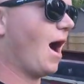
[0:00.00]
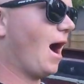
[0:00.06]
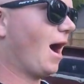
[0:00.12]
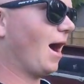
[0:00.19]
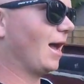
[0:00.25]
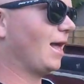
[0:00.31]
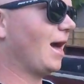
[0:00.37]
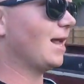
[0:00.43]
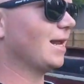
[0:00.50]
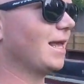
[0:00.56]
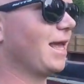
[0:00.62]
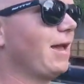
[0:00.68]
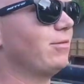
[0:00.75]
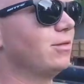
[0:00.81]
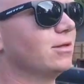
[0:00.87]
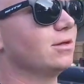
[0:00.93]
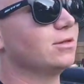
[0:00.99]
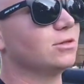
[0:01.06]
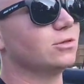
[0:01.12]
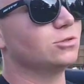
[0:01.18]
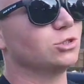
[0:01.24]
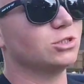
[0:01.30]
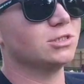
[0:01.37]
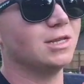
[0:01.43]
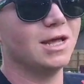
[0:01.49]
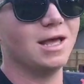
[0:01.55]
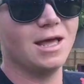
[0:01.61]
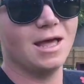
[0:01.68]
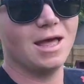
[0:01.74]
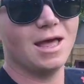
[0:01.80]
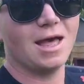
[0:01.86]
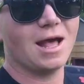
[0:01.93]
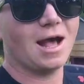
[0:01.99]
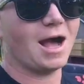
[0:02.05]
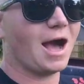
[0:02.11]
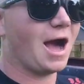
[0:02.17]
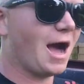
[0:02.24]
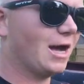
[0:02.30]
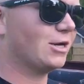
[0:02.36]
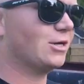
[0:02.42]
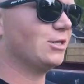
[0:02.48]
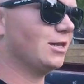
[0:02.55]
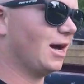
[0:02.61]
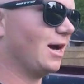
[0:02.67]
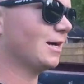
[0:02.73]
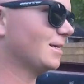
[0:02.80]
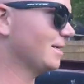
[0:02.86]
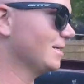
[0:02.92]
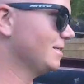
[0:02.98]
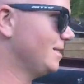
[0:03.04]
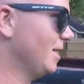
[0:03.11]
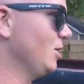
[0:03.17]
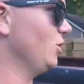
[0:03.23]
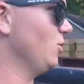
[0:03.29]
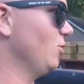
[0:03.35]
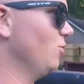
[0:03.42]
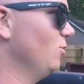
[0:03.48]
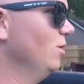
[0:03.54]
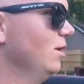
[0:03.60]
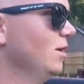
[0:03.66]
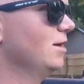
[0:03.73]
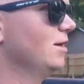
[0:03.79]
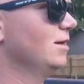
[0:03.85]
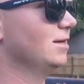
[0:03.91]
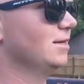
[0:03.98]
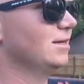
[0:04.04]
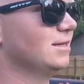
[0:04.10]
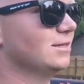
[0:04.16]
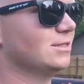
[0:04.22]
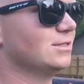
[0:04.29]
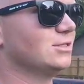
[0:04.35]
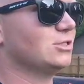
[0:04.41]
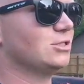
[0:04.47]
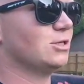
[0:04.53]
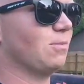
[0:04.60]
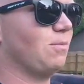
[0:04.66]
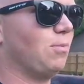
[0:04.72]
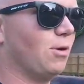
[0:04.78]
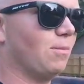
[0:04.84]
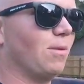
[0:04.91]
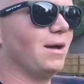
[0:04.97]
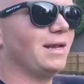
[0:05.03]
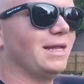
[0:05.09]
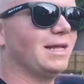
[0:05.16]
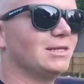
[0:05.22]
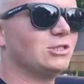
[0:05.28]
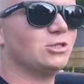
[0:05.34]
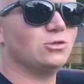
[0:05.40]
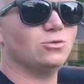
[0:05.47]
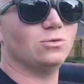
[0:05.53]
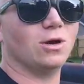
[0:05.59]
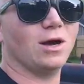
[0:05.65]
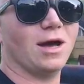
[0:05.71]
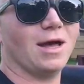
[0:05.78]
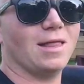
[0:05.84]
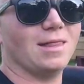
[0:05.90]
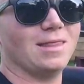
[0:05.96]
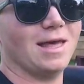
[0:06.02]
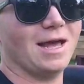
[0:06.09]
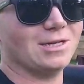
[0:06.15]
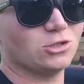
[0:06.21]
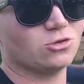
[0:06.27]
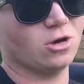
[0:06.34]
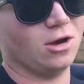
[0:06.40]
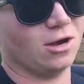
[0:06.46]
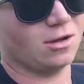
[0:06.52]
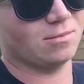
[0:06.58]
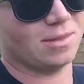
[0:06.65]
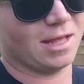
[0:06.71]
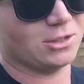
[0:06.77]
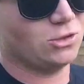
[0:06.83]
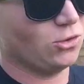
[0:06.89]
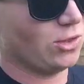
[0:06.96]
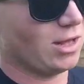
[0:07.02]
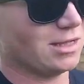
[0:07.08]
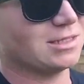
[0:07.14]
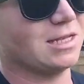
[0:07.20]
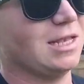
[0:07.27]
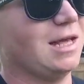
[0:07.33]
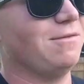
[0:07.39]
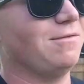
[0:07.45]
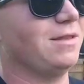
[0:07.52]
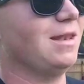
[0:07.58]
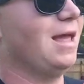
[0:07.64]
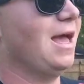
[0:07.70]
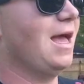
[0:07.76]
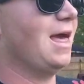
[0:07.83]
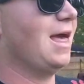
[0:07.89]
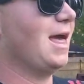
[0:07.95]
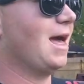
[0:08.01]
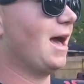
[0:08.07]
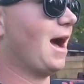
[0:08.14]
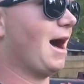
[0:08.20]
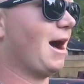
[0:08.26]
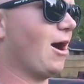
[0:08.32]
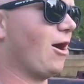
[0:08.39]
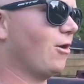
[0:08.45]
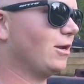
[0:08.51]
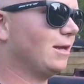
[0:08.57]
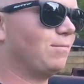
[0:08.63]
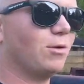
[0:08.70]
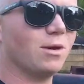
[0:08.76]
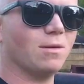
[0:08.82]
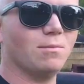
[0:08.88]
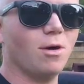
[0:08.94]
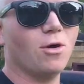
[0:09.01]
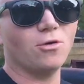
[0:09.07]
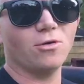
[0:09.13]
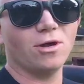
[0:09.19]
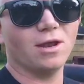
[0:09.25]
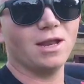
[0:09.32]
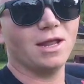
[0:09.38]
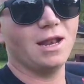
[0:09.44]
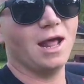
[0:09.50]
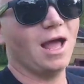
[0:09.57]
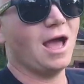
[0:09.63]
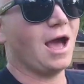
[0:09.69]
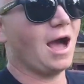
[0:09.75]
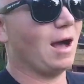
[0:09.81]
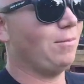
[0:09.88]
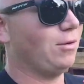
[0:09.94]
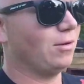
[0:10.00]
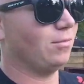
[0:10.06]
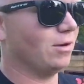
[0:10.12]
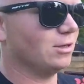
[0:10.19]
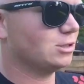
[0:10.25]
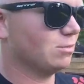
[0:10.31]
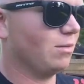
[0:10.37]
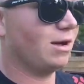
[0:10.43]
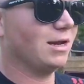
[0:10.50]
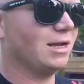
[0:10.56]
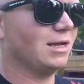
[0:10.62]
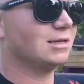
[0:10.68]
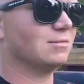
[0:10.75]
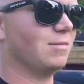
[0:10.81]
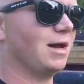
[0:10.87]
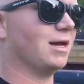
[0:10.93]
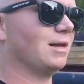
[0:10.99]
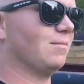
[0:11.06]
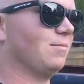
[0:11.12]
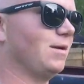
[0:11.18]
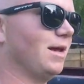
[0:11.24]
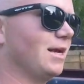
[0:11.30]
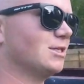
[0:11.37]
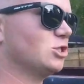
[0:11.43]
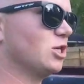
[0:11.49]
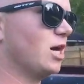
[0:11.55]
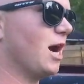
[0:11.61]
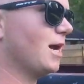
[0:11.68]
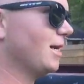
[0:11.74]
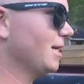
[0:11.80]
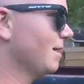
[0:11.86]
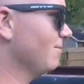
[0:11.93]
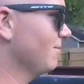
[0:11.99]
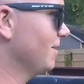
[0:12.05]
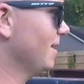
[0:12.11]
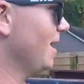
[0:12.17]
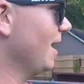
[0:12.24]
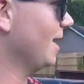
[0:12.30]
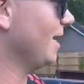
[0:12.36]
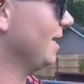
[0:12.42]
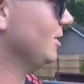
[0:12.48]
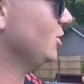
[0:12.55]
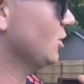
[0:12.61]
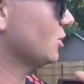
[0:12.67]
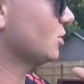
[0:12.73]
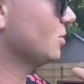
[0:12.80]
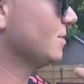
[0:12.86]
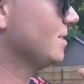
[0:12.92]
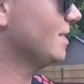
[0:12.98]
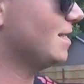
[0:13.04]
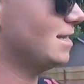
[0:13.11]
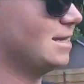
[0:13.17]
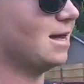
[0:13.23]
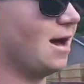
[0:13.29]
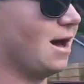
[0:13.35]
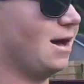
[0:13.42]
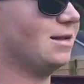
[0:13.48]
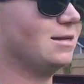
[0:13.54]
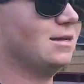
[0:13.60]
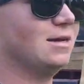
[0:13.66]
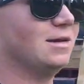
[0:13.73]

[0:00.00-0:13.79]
I kind of came to the conclusion I could not continue to put money into that truck, that 2011. I already had put a motor in it. I put a bunch of money into making it big and shiny and everything, and it just did not